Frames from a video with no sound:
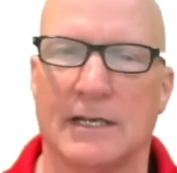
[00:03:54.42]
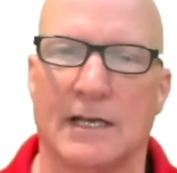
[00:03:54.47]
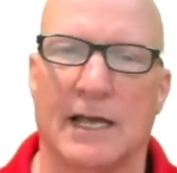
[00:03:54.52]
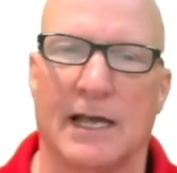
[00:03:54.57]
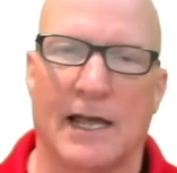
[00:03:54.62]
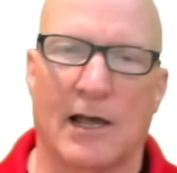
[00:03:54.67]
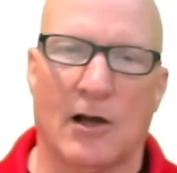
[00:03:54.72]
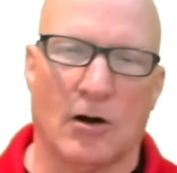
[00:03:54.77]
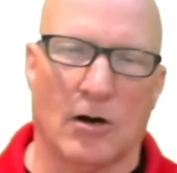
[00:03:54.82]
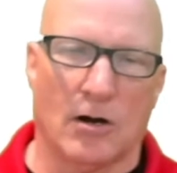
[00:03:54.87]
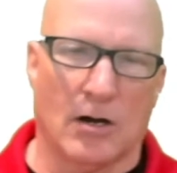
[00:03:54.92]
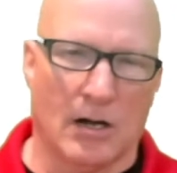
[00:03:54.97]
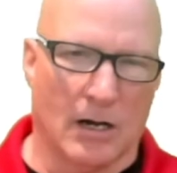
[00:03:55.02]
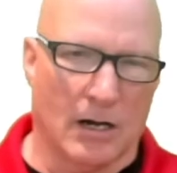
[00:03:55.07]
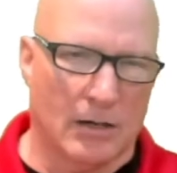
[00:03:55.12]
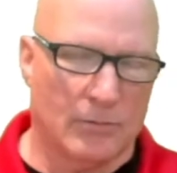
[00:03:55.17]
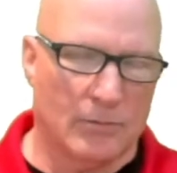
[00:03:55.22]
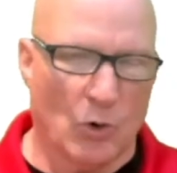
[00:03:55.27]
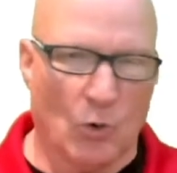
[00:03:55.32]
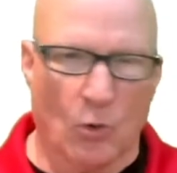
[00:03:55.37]
uh,
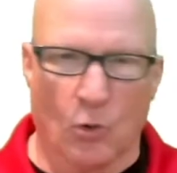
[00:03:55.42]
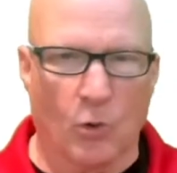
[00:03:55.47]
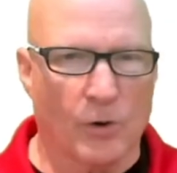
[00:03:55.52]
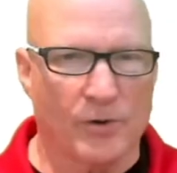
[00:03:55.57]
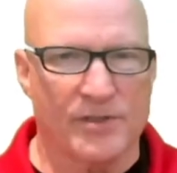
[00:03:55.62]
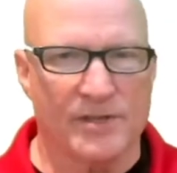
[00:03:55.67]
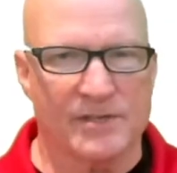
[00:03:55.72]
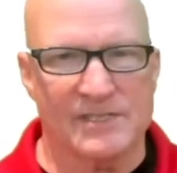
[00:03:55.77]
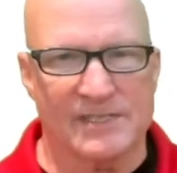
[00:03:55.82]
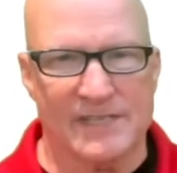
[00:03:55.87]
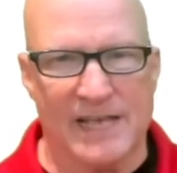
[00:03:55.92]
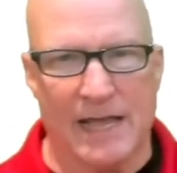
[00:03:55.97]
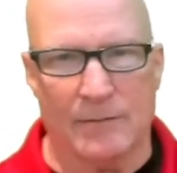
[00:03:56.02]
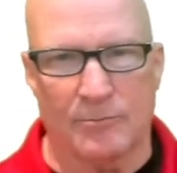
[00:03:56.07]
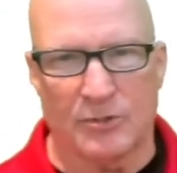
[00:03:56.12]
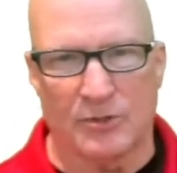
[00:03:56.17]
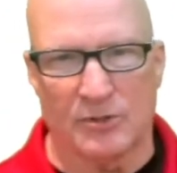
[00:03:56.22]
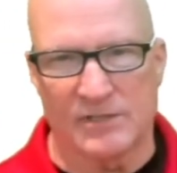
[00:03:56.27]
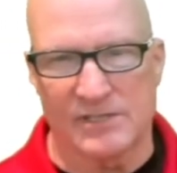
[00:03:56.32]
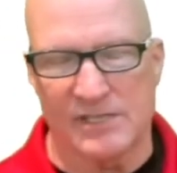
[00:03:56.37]
um, or the
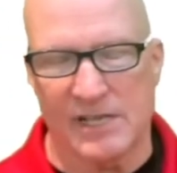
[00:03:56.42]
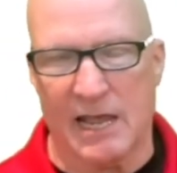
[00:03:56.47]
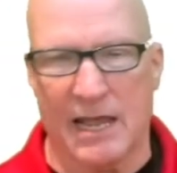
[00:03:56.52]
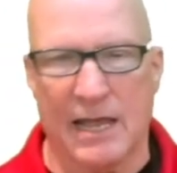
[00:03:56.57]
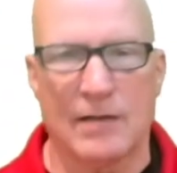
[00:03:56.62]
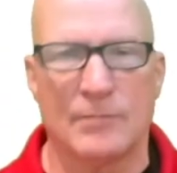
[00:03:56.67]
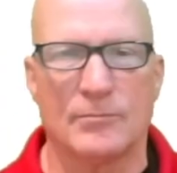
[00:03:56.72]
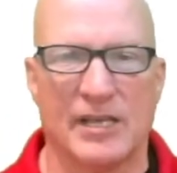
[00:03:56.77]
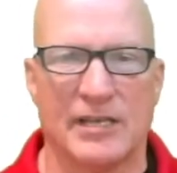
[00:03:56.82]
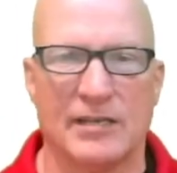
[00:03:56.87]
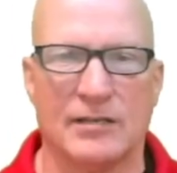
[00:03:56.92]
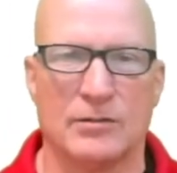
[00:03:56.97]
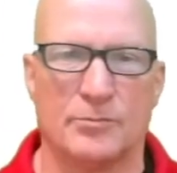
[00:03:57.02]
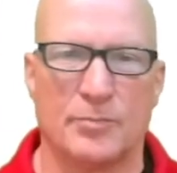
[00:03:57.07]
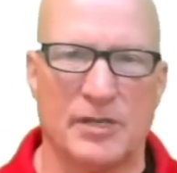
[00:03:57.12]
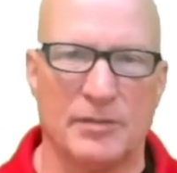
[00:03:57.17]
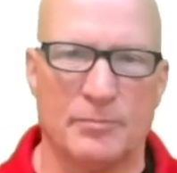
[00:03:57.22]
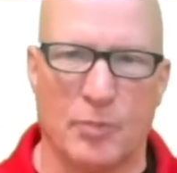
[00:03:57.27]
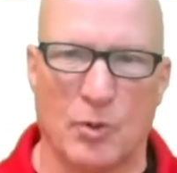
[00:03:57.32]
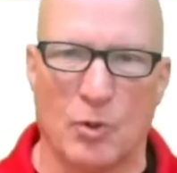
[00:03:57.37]
sample exam, it'll
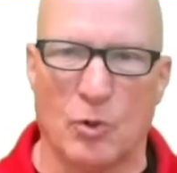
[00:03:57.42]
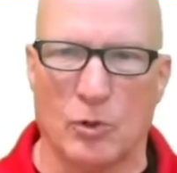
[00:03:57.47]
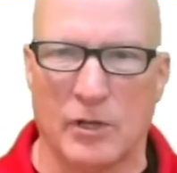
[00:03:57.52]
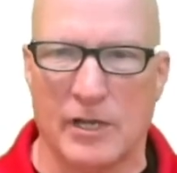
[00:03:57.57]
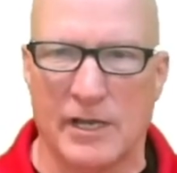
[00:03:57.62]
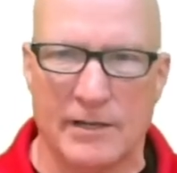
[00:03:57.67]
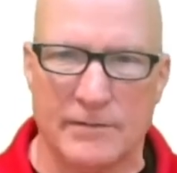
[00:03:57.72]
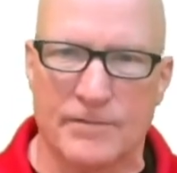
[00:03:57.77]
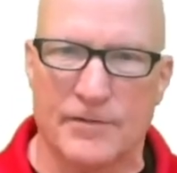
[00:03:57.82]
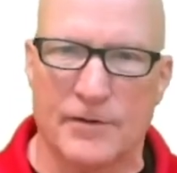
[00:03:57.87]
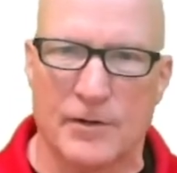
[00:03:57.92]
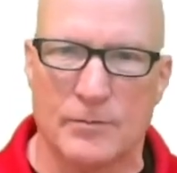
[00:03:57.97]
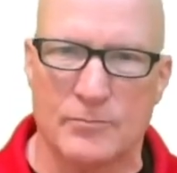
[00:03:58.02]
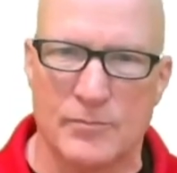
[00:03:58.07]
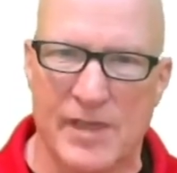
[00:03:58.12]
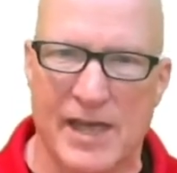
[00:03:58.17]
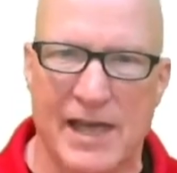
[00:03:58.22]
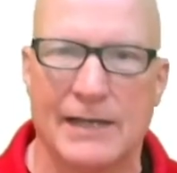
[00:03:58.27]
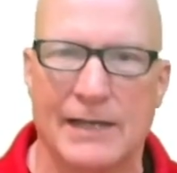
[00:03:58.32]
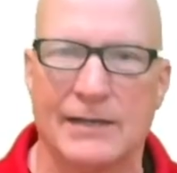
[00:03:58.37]
be pulling from
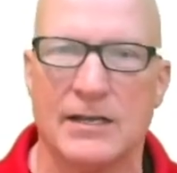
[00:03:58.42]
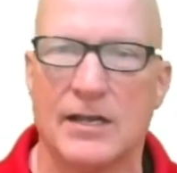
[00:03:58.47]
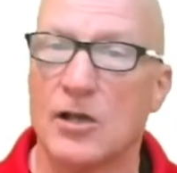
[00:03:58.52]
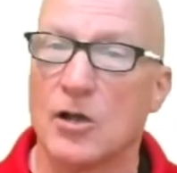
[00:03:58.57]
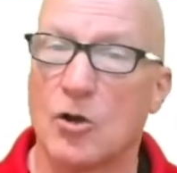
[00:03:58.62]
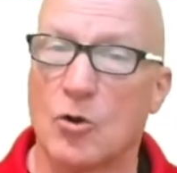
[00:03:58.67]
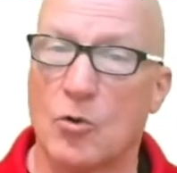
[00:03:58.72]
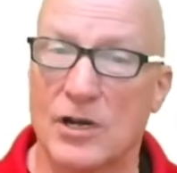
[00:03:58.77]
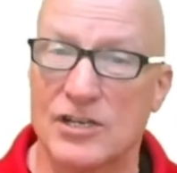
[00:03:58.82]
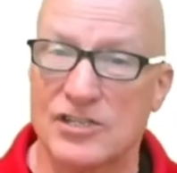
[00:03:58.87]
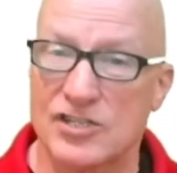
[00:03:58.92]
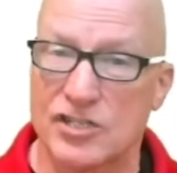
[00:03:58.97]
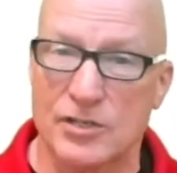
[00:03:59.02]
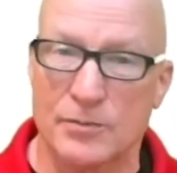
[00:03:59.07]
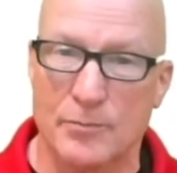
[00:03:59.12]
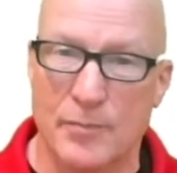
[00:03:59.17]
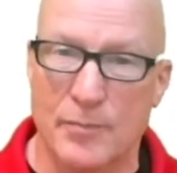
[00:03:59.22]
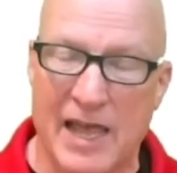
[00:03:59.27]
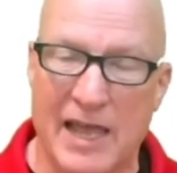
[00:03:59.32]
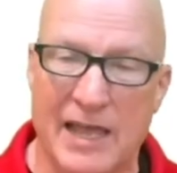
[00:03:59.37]
that
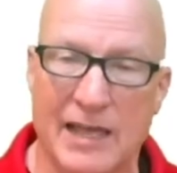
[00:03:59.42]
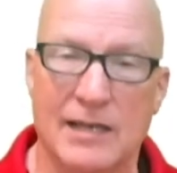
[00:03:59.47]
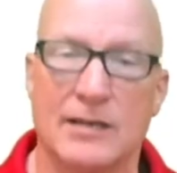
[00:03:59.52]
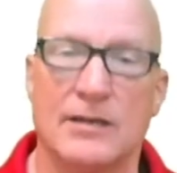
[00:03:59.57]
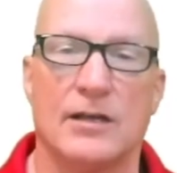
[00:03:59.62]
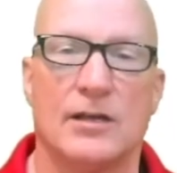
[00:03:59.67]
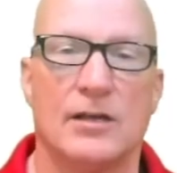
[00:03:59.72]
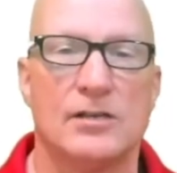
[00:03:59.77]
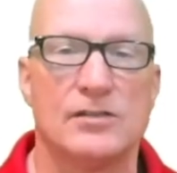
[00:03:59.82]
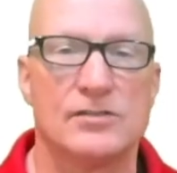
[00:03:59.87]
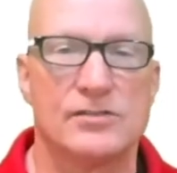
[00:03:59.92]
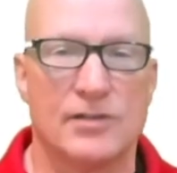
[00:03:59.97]
question bank. So